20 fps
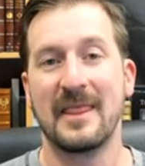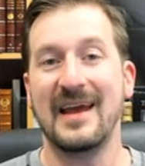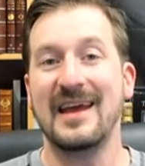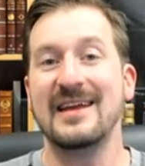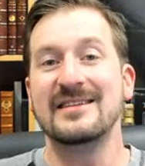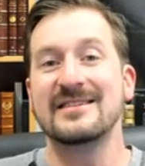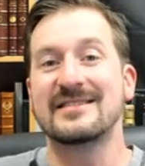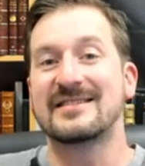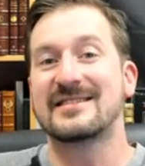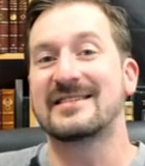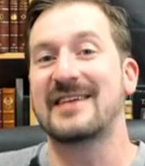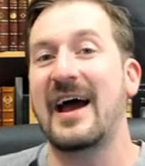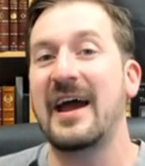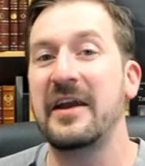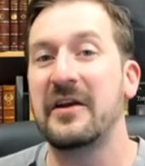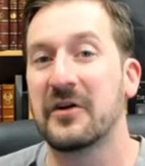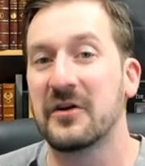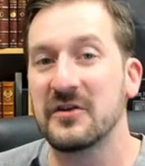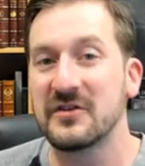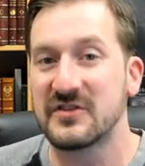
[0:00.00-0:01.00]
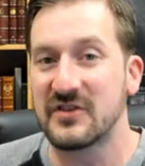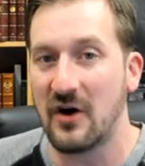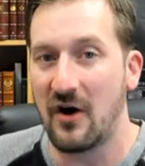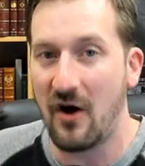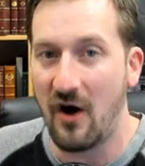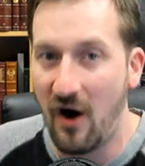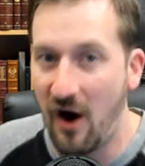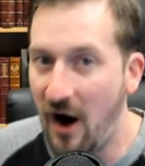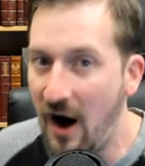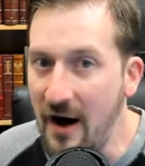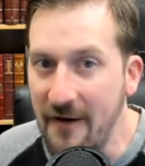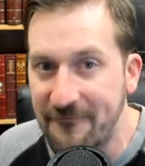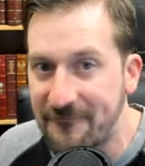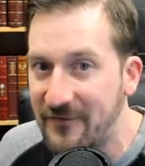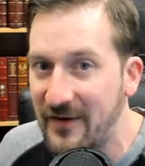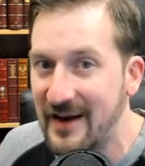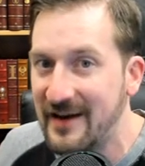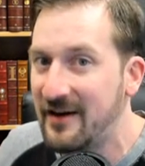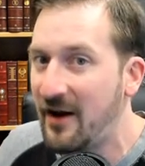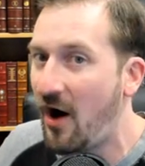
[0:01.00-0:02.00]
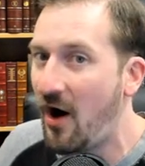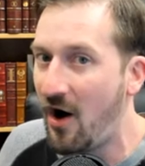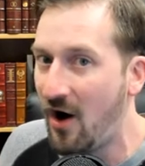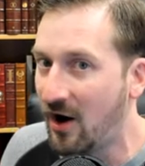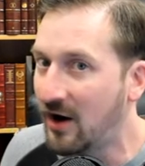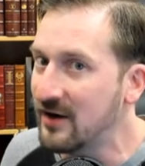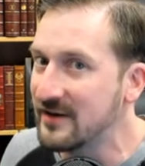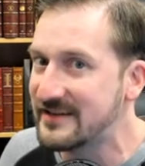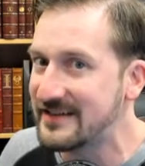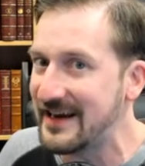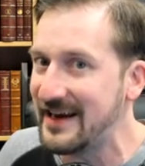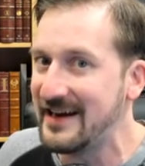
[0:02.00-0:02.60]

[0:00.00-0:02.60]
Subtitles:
Inciters often aren't